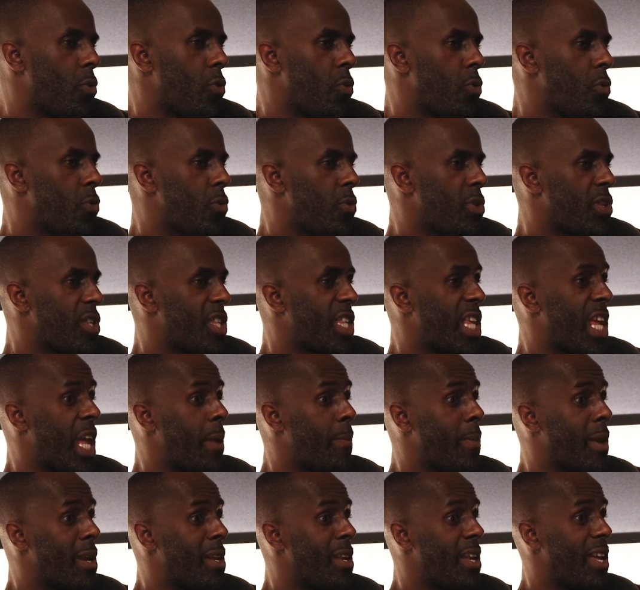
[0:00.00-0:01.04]
who
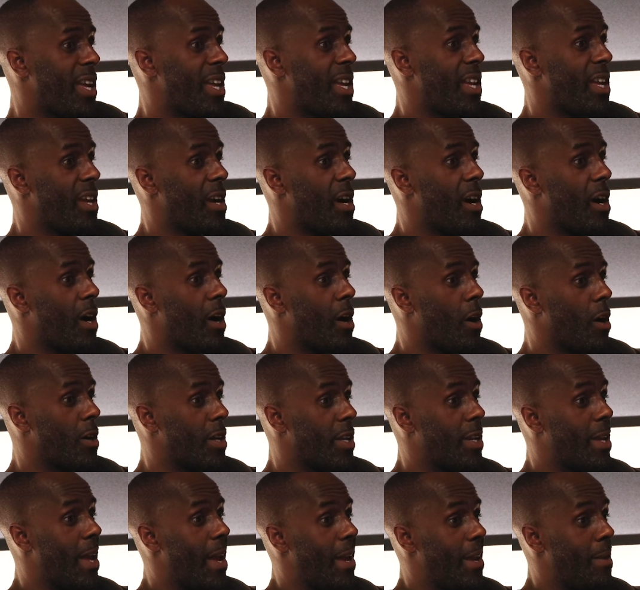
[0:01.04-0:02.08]
seemingly are
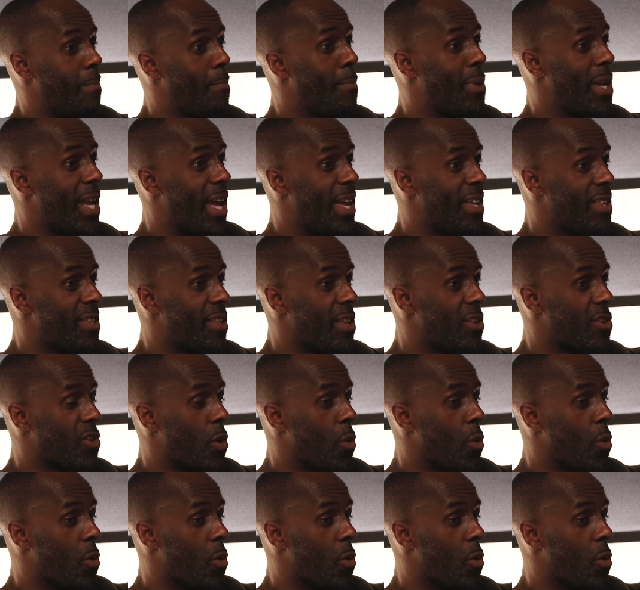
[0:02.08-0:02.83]
getting places.